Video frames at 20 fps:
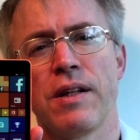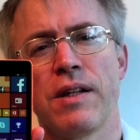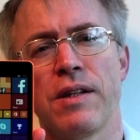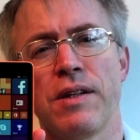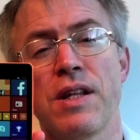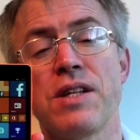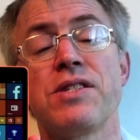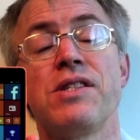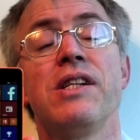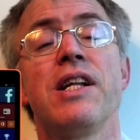
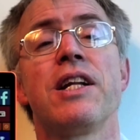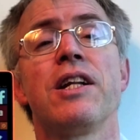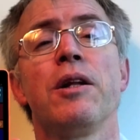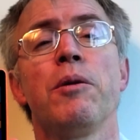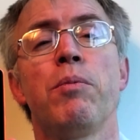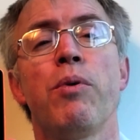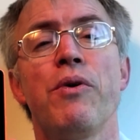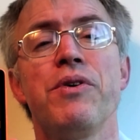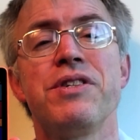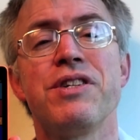There's little
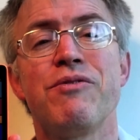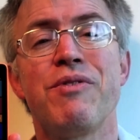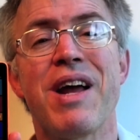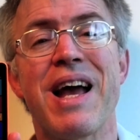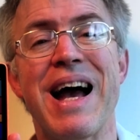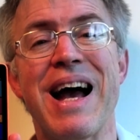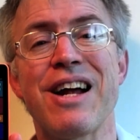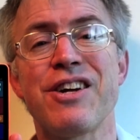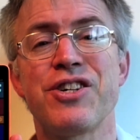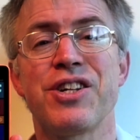point in
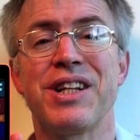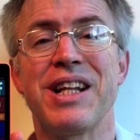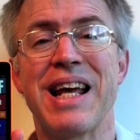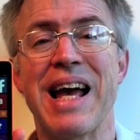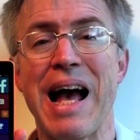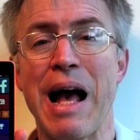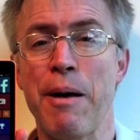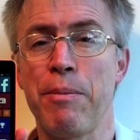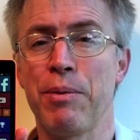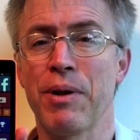rehashing the
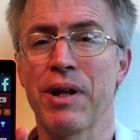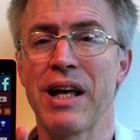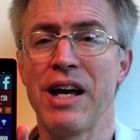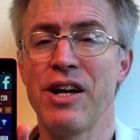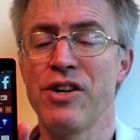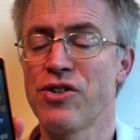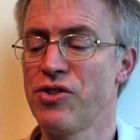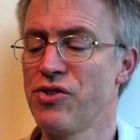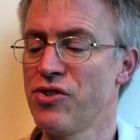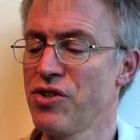
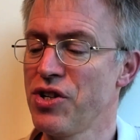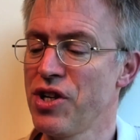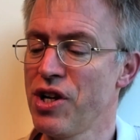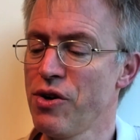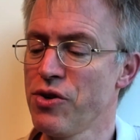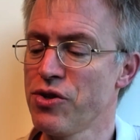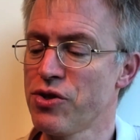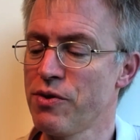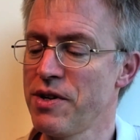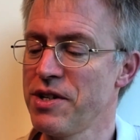applications and
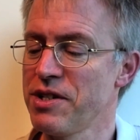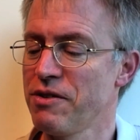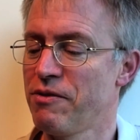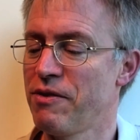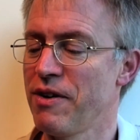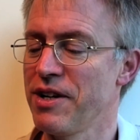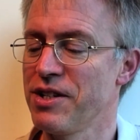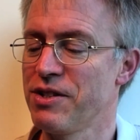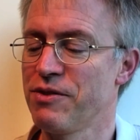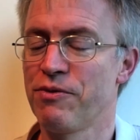user
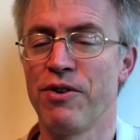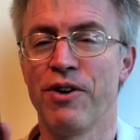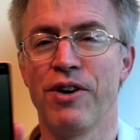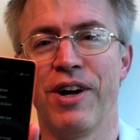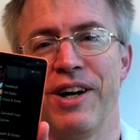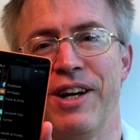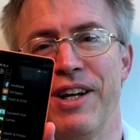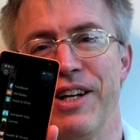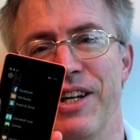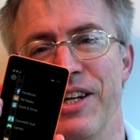interface for
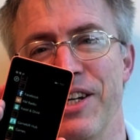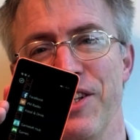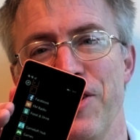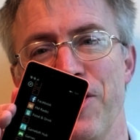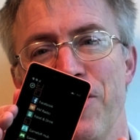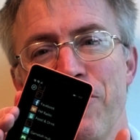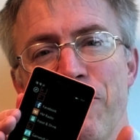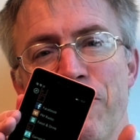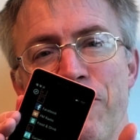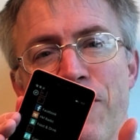
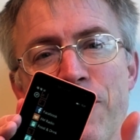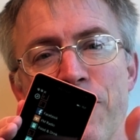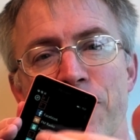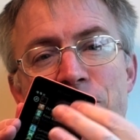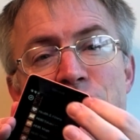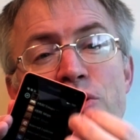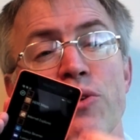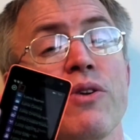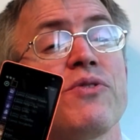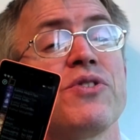you
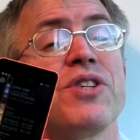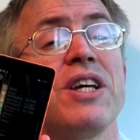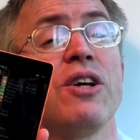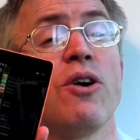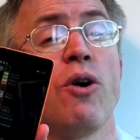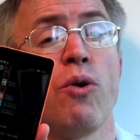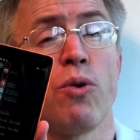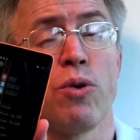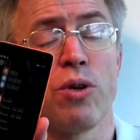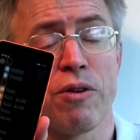viewers. You'll have seen
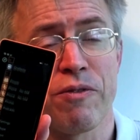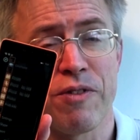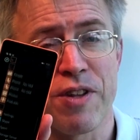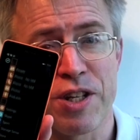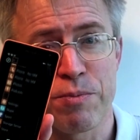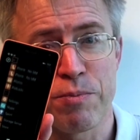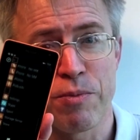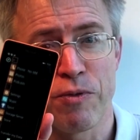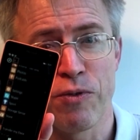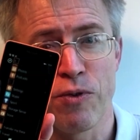all of this
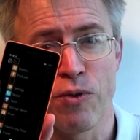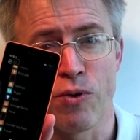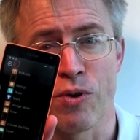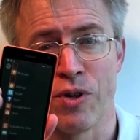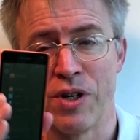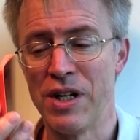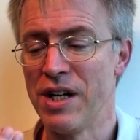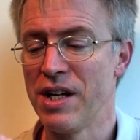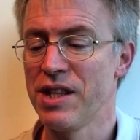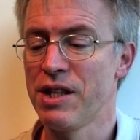before,
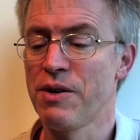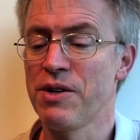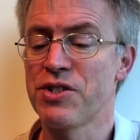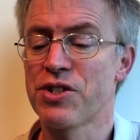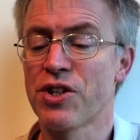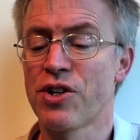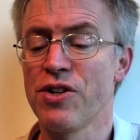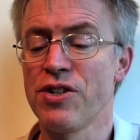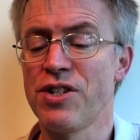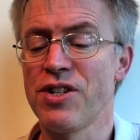though it's
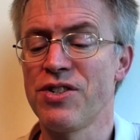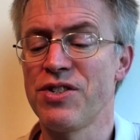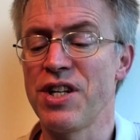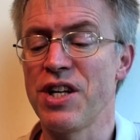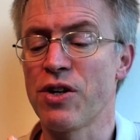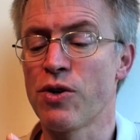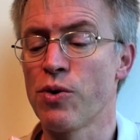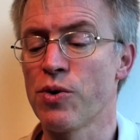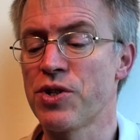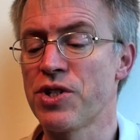good to see
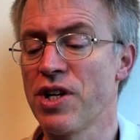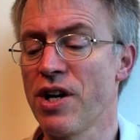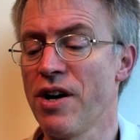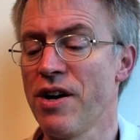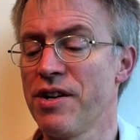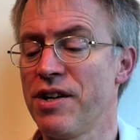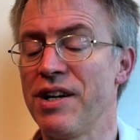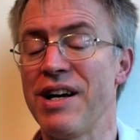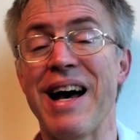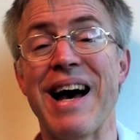
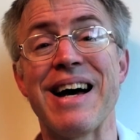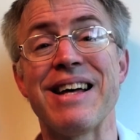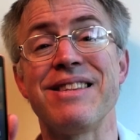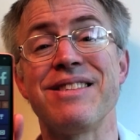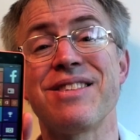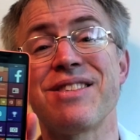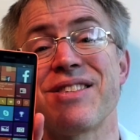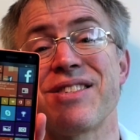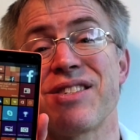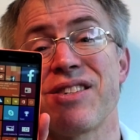Cortana and
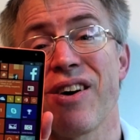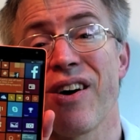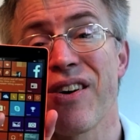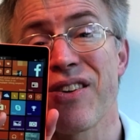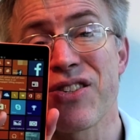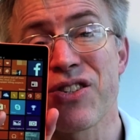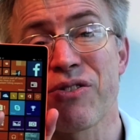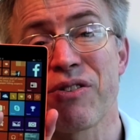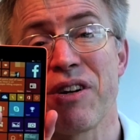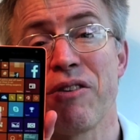Start
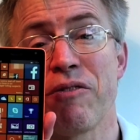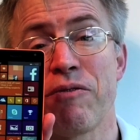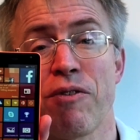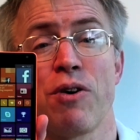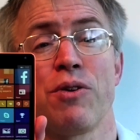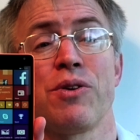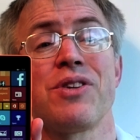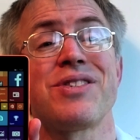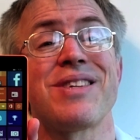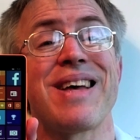Screen
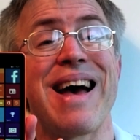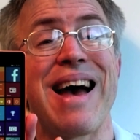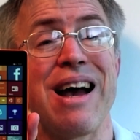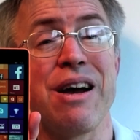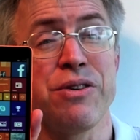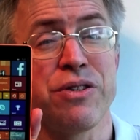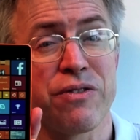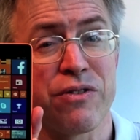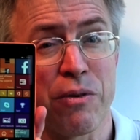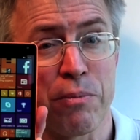folders
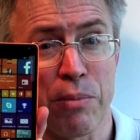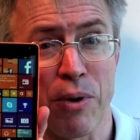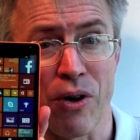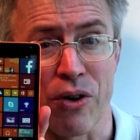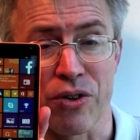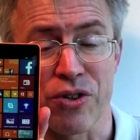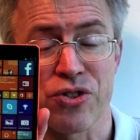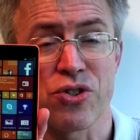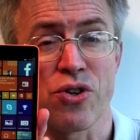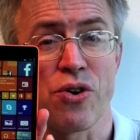out of the
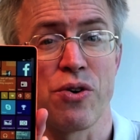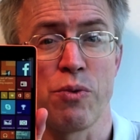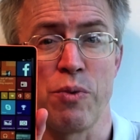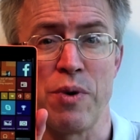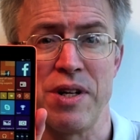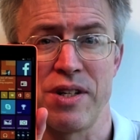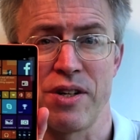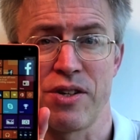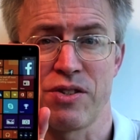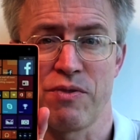box on a
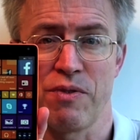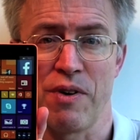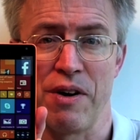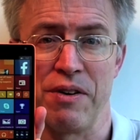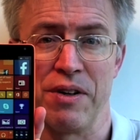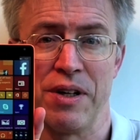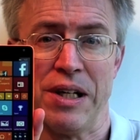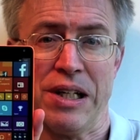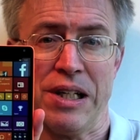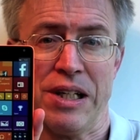Windows
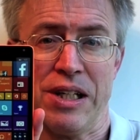Phone.